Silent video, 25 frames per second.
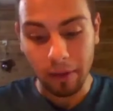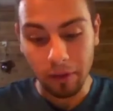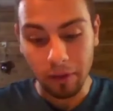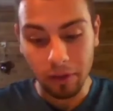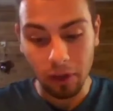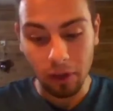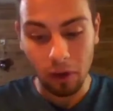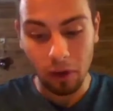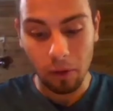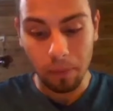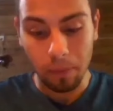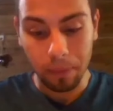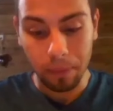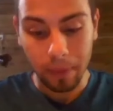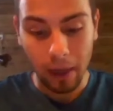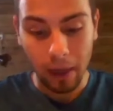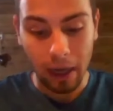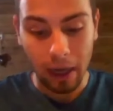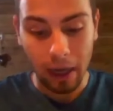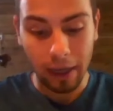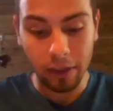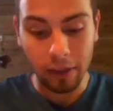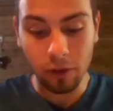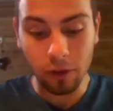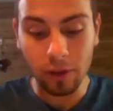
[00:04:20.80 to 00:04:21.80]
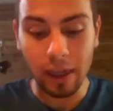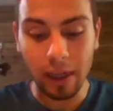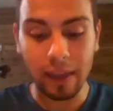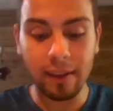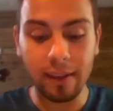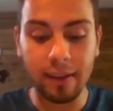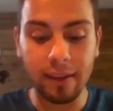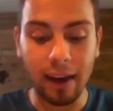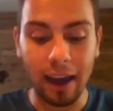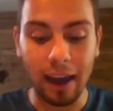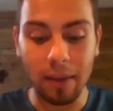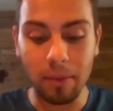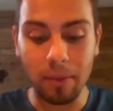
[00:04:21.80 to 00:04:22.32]
So I do that
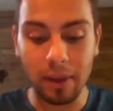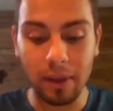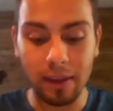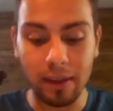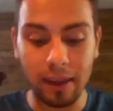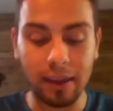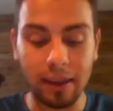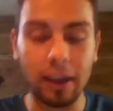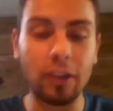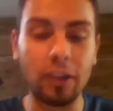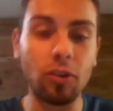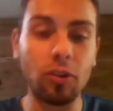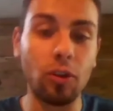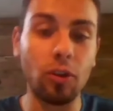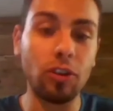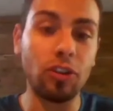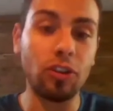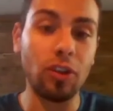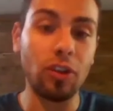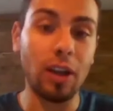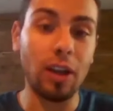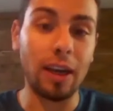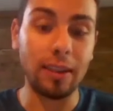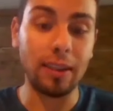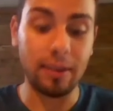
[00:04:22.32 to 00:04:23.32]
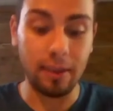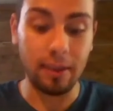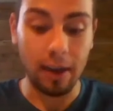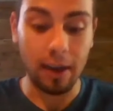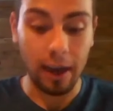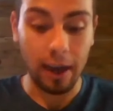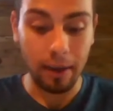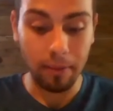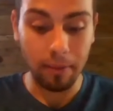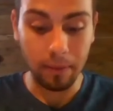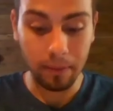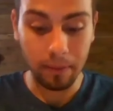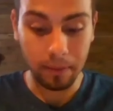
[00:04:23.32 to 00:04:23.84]
diamond that I taught you last
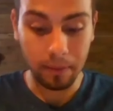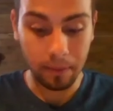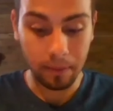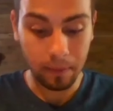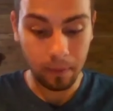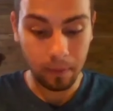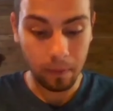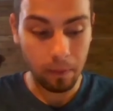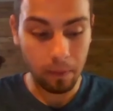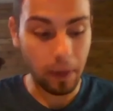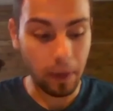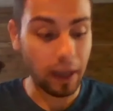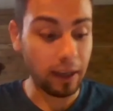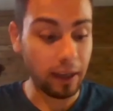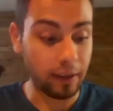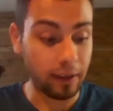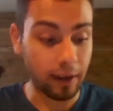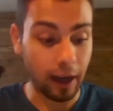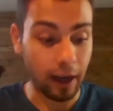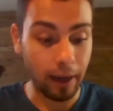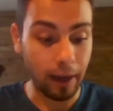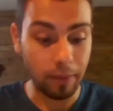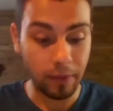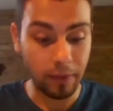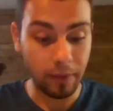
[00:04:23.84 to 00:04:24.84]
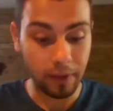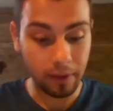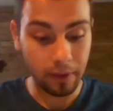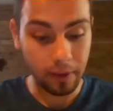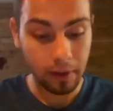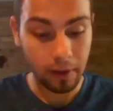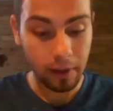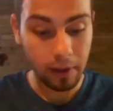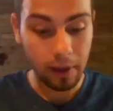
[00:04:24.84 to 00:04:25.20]
time, many times.